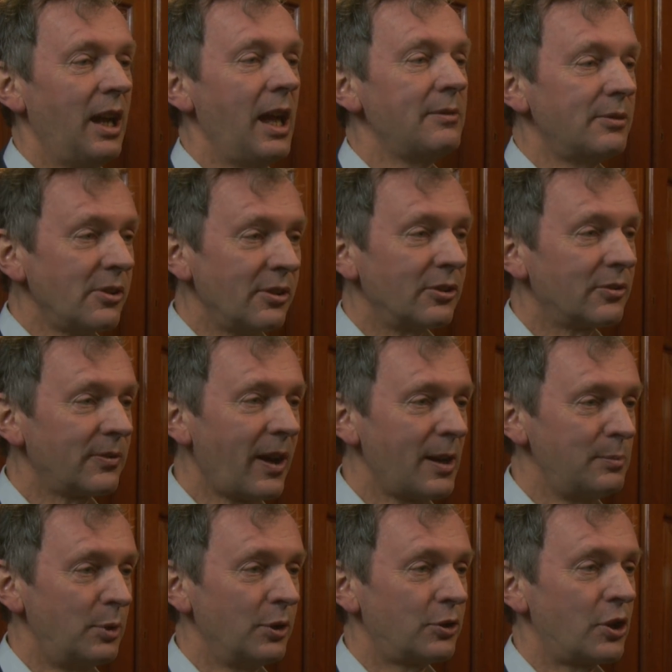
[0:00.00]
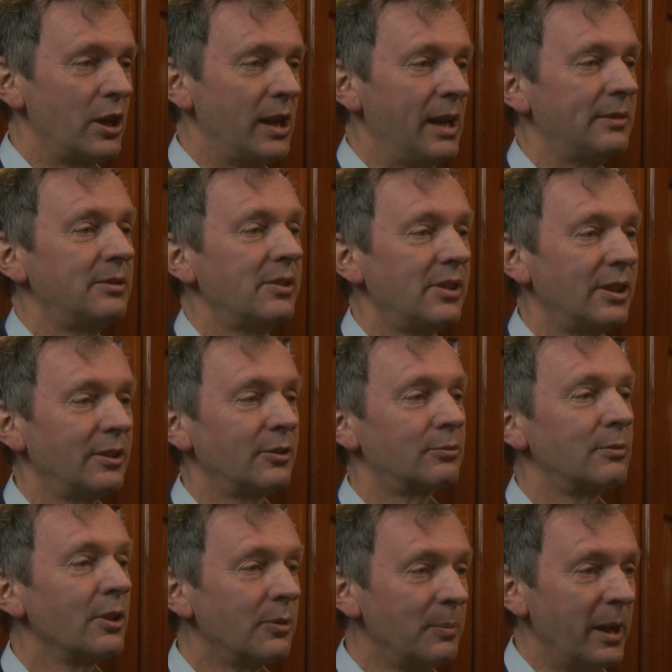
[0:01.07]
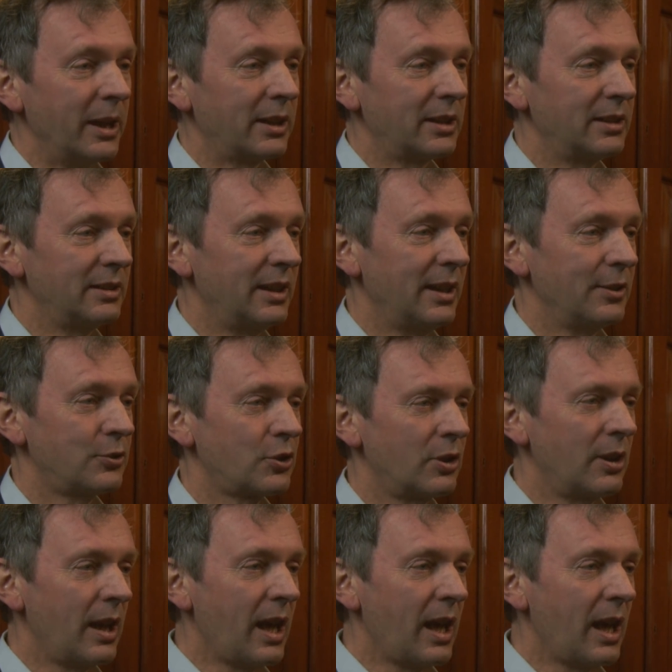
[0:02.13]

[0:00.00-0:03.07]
Everything's vibratory, everything's rhythmic in nature.